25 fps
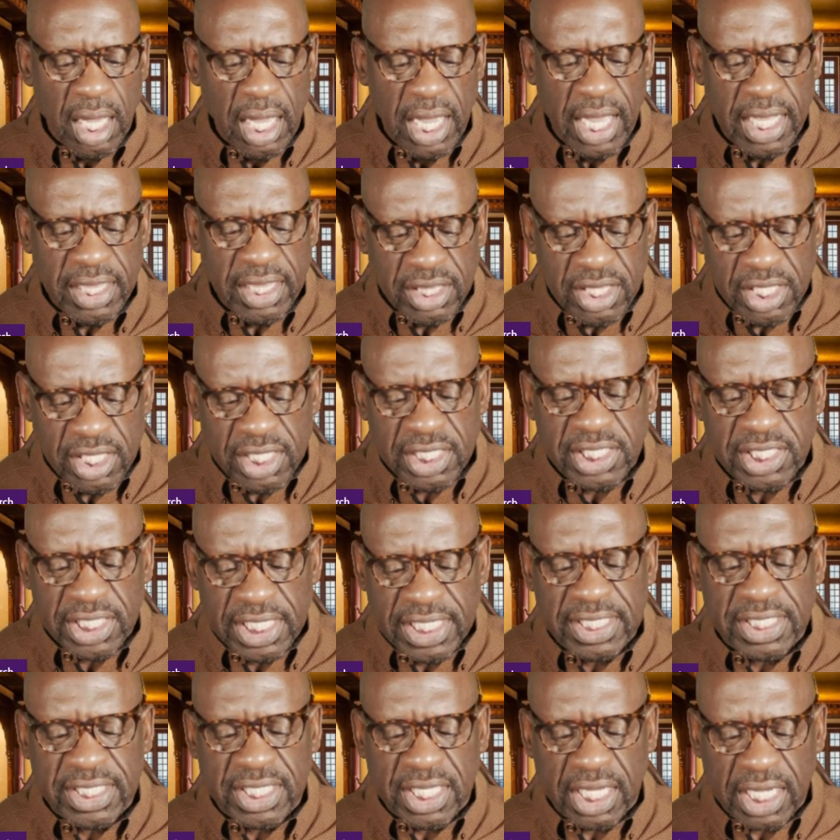And this
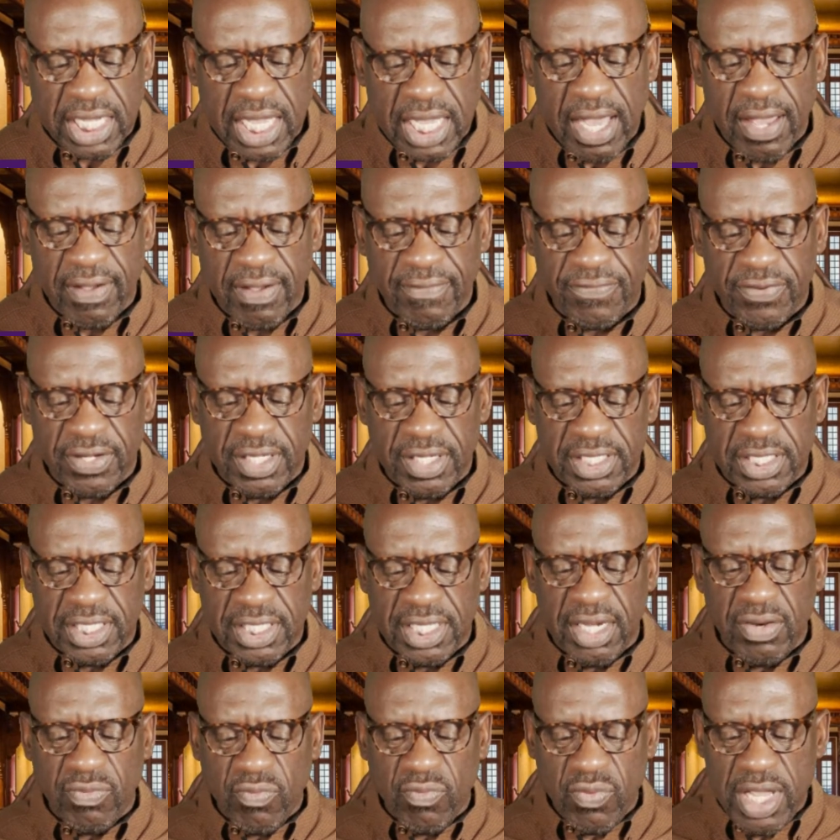is the confidence
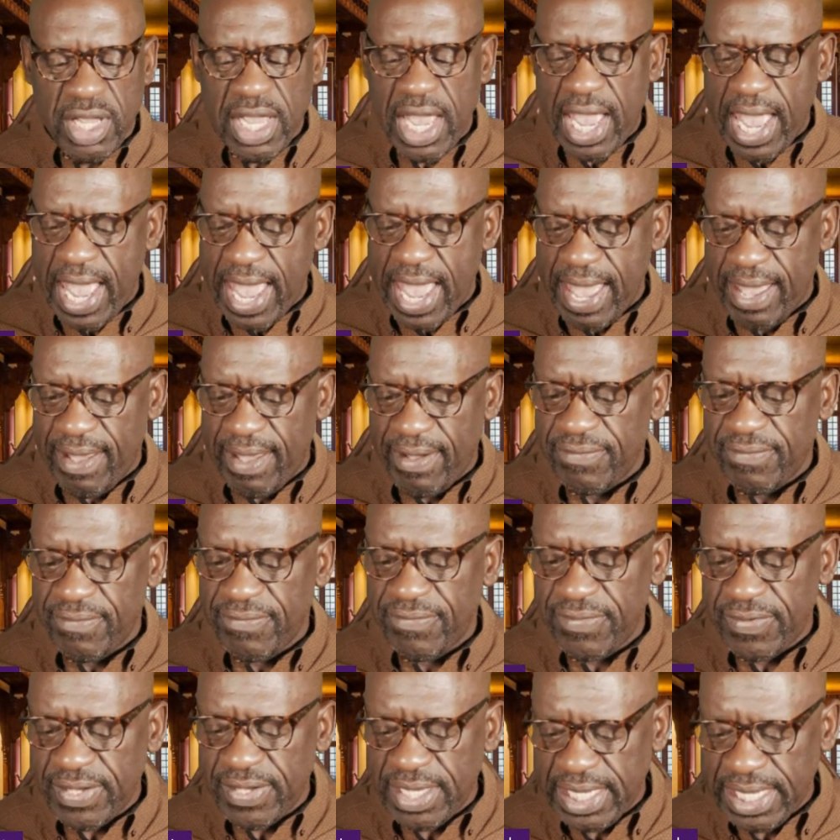that we
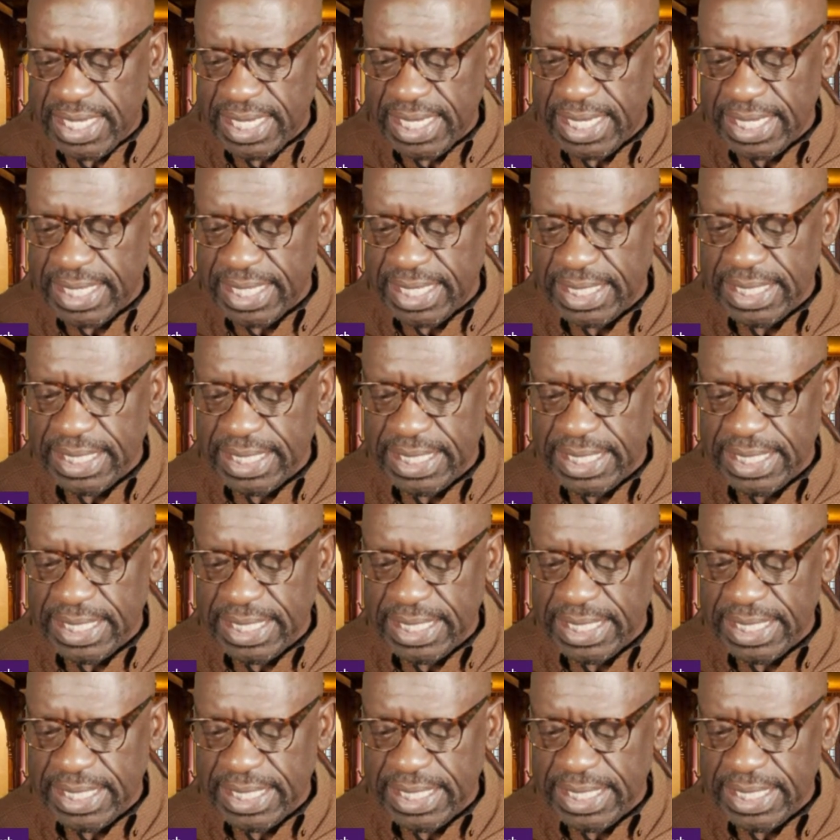have in